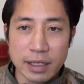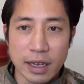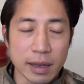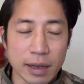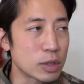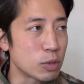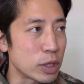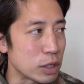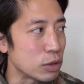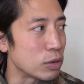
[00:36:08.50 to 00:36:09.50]
times
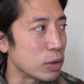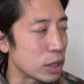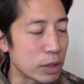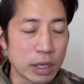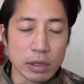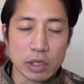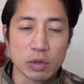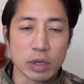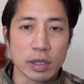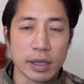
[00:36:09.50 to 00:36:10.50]
when you hear a
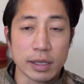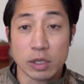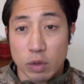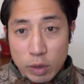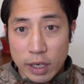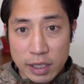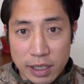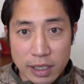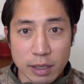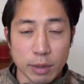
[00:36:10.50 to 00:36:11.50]
story like this, or when I
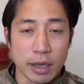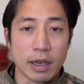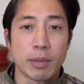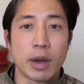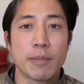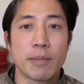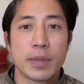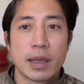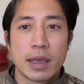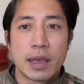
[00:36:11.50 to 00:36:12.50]
see something come up,
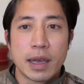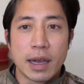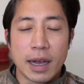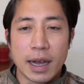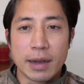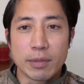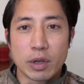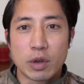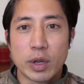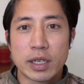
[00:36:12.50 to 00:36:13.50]
I'm
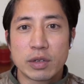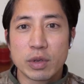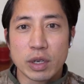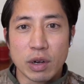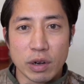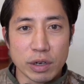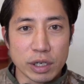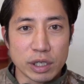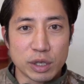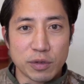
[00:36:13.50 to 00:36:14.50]
quick to
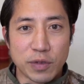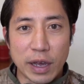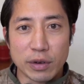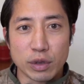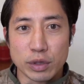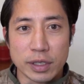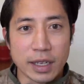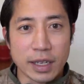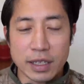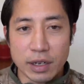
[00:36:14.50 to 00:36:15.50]
encourage founders
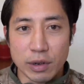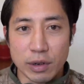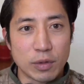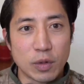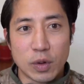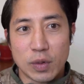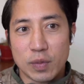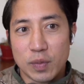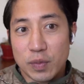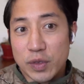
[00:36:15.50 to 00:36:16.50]
that,
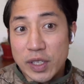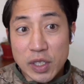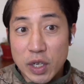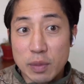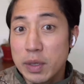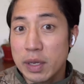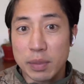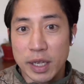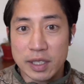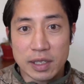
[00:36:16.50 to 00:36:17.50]
this could be a
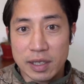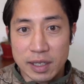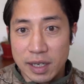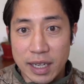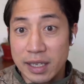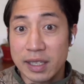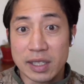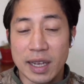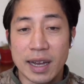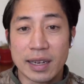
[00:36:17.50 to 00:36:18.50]
blessing in
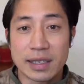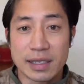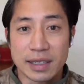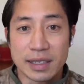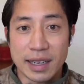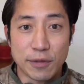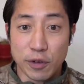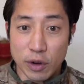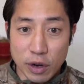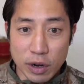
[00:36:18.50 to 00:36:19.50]
disguise. And
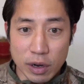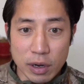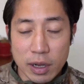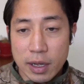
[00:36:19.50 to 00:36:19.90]
for her,